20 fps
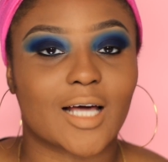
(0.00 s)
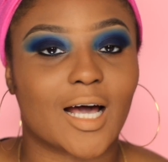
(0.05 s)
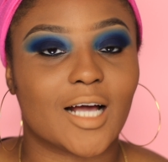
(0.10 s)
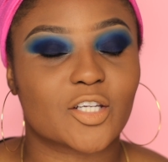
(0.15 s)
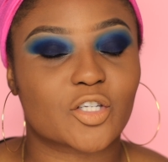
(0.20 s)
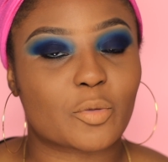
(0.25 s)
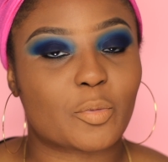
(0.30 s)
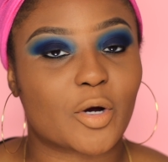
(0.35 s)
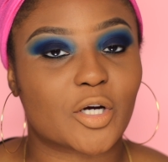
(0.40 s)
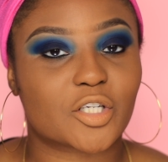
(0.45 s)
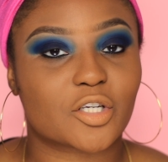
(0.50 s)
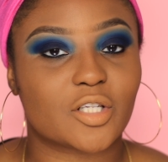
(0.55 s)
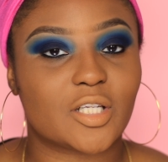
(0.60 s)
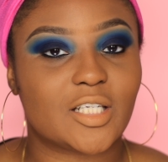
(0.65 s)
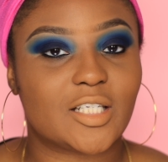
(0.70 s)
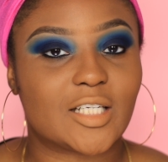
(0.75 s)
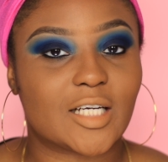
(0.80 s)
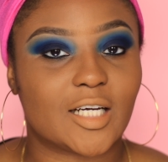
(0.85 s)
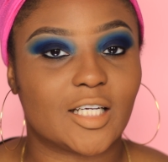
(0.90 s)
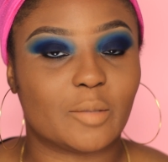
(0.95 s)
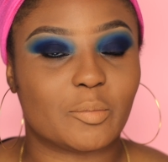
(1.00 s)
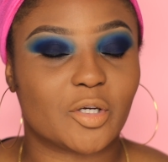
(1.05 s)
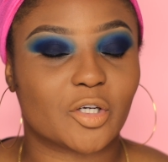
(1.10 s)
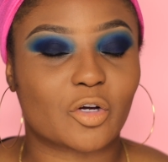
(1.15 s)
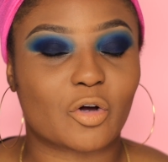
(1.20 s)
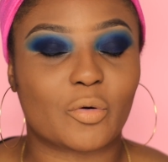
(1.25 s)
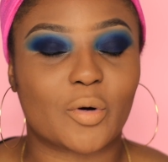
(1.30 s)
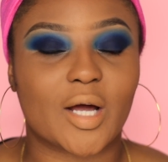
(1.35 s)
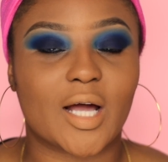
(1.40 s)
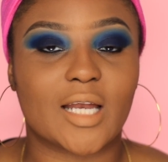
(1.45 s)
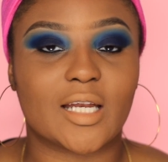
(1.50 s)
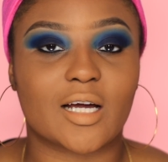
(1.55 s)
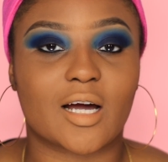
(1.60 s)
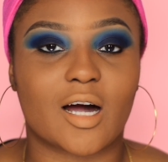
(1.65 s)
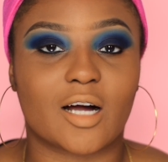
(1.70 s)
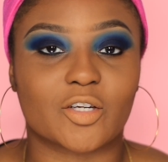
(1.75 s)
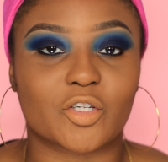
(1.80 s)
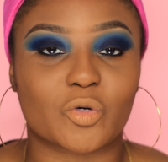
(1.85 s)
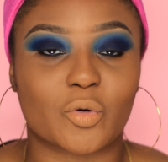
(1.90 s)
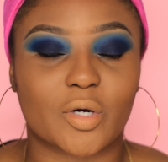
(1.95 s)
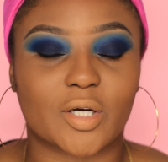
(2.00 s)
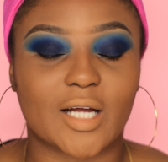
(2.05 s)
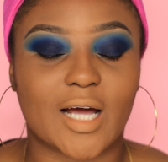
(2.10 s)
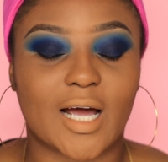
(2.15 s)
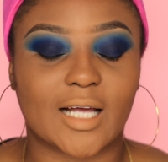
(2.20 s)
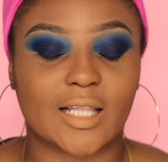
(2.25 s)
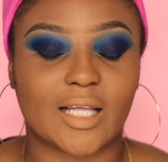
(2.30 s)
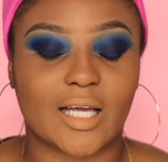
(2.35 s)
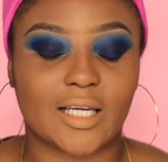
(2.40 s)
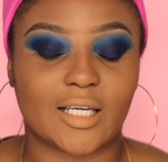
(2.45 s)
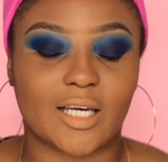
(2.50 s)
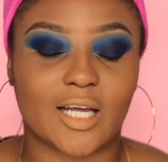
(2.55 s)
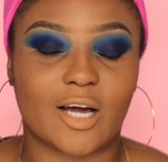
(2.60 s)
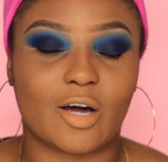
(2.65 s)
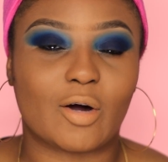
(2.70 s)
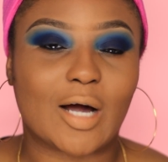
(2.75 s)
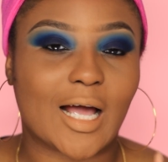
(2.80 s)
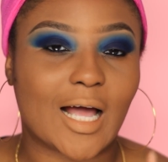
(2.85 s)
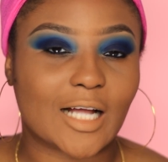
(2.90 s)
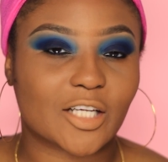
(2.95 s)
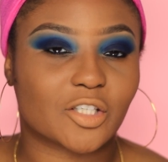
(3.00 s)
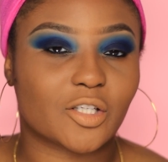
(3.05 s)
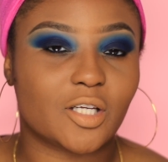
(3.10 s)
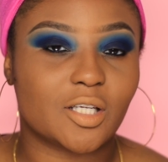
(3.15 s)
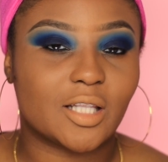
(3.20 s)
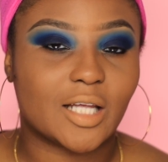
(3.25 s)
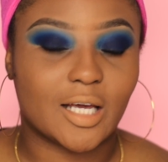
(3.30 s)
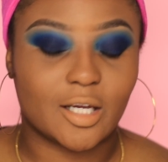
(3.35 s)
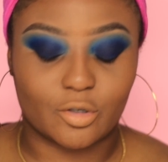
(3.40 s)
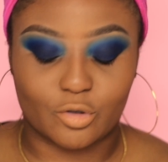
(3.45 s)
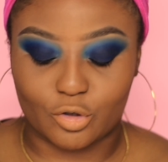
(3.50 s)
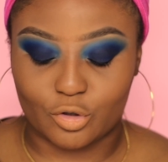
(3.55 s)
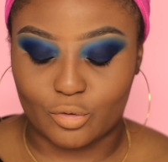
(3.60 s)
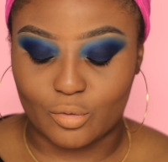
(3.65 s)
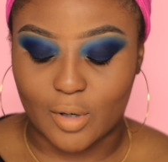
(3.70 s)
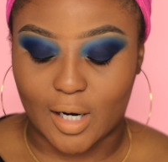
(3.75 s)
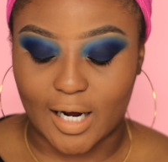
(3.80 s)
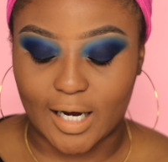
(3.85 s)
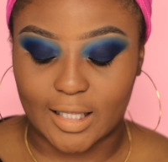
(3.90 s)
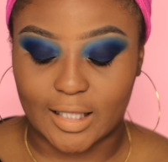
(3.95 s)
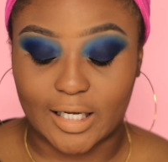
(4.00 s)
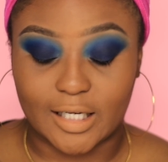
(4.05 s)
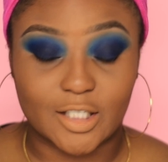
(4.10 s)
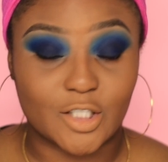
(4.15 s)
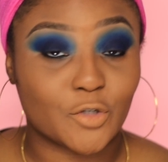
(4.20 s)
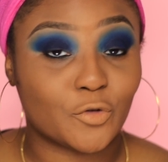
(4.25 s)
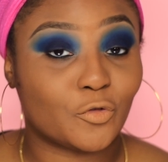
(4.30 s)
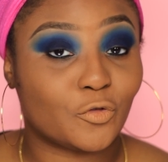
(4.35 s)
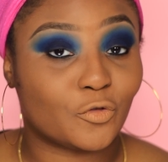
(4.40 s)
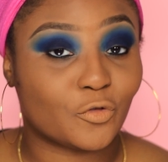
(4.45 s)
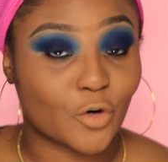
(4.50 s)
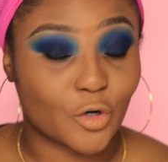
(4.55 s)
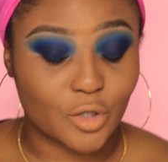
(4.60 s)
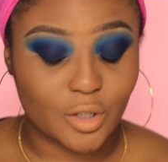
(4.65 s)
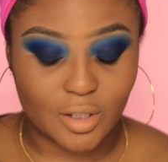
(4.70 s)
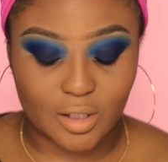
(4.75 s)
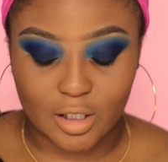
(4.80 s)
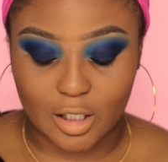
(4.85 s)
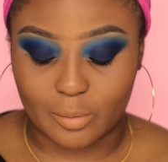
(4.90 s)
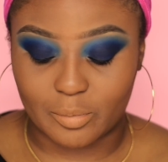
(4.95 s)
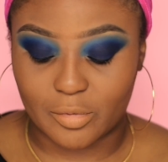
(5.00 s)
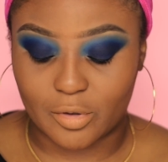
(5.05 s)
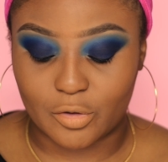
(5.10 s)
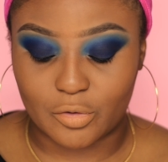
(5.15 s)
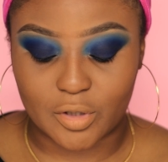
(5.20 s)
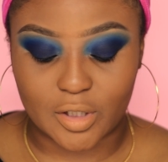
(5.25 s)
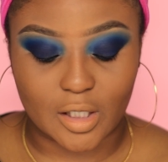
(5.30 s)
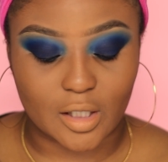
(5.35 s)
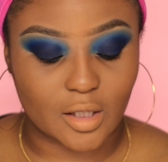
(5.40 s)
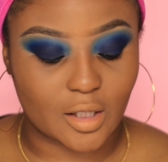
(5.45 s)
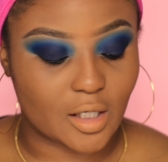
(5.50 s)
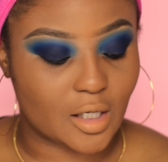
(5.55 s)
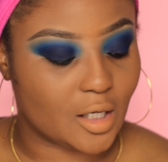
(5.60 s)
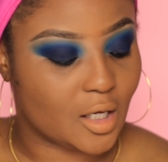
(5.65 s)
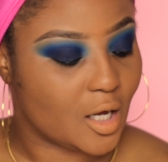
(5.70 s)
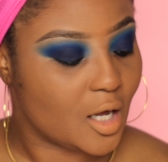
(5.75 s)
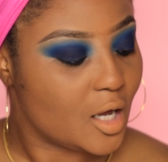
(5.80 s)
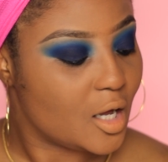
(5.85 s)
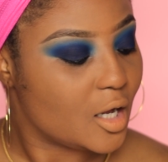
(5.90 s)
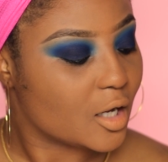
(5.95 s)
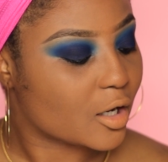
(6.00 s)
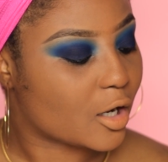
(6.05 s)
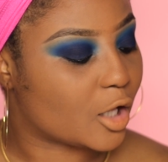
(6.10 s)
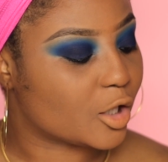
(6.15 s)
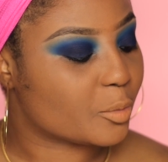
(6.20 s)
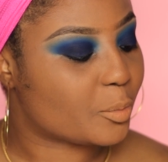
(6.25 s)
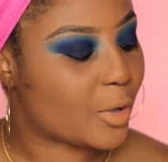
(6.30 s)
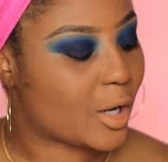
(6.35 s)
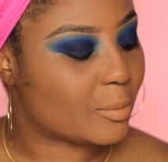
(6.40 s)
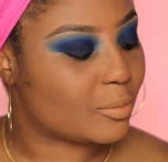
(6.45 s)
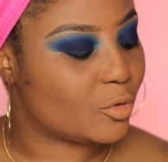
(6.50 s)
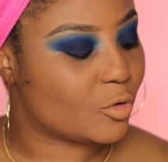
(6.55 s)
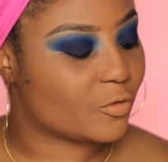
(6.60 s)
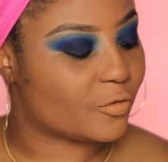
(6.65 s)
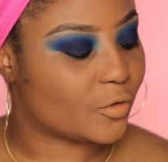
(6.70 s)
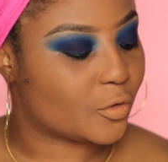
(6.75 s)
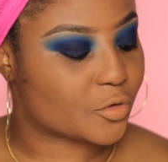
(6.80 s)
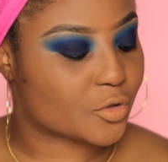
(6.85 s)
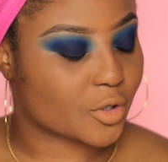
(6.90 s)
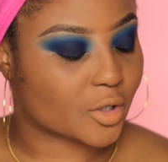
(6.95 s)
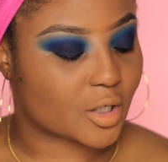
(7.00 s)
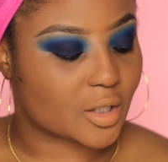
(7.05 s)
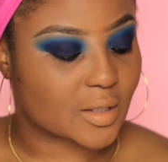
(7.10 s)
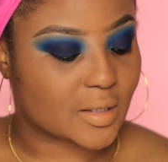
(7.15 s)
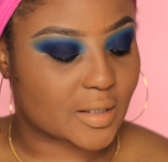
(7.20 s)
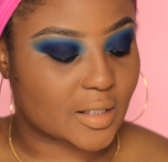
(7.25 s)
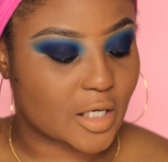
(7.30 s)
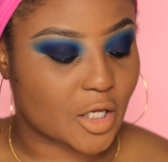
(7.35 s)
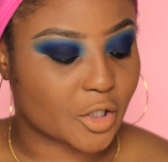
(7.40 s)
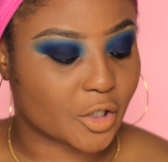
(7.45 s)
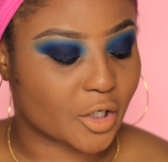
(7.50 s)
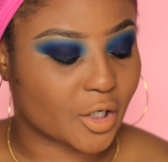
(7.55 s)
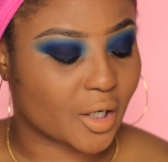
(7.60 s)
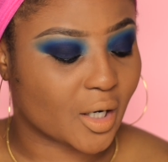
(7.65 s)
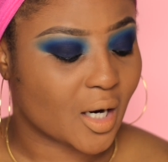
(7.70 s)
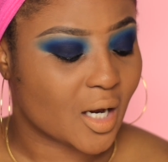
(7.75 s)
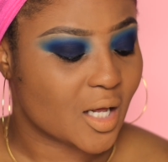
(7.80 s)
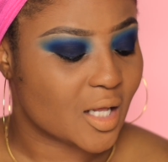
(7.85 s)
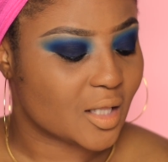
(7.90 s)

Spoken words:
eyes are partially done. I'm gonna go ahead and contour and highlight now. I actually like to highlight first. I'm using the ColourPop No Filter Concealer.